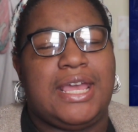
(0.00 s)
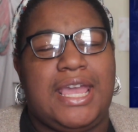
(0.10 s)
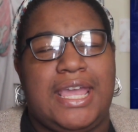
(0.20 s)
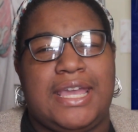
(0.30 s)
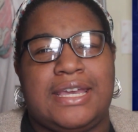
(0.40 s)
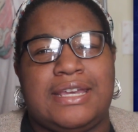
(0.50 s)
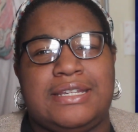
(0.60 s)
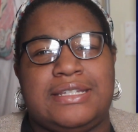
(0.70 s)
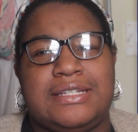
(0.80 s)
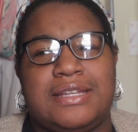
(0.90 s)

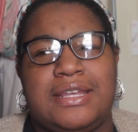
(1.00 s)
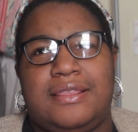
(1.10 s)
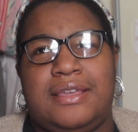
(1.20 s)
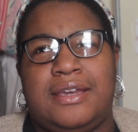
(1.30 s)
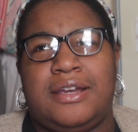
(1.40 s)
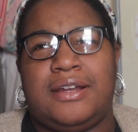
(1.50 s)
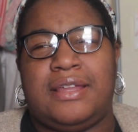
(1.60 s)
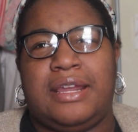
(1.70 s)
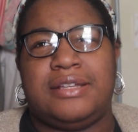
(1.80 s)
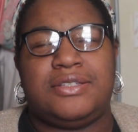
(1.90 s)
and there are
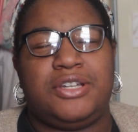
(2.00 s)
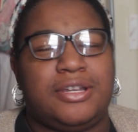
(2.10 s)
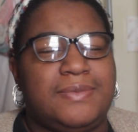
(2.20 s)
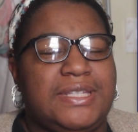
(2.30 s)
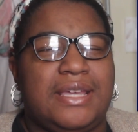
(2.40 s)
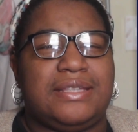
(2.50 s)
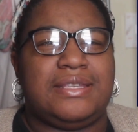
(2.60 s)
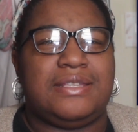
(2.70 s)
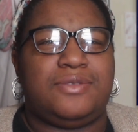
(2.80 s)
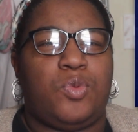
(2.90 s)
like
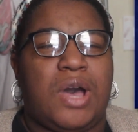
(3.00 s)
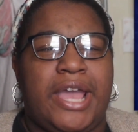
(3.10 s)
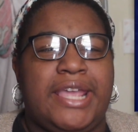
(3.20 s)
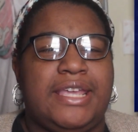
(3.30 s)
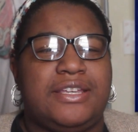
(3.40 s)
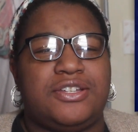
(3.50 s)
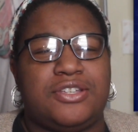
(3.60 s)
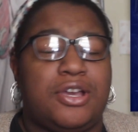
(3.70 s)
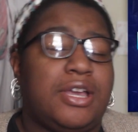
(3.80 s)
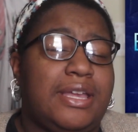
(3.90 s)
circumstances why
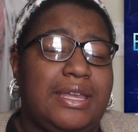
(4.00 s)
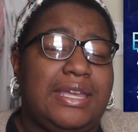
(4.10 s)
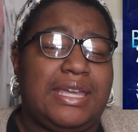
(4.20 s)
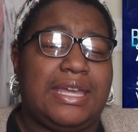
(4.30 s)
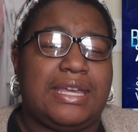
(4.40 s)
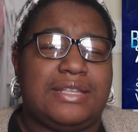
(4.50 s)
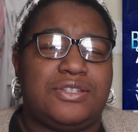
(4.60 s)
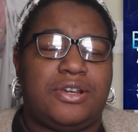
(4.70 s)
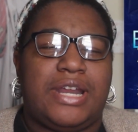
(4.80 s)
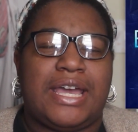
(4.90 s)
he is
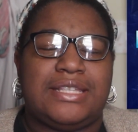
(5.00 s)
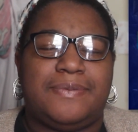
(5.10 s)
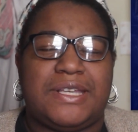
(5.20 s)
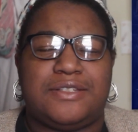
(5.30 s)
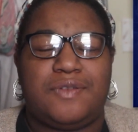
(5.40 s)
her dad's best